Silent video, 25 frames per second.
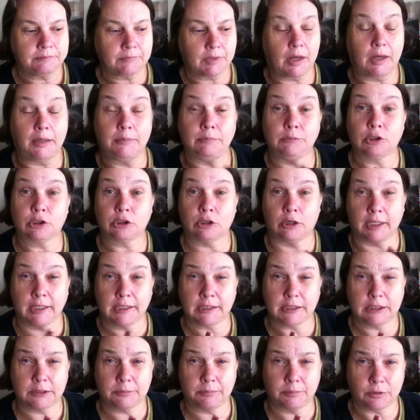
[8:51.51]
I'm
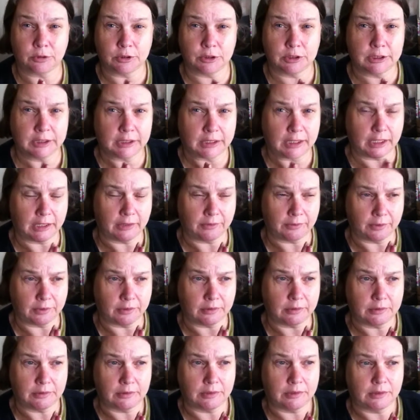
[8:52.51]
trying to put
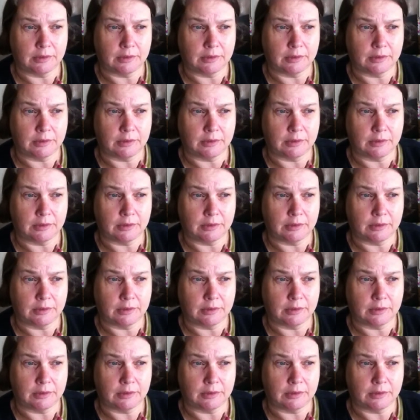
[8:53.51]
together,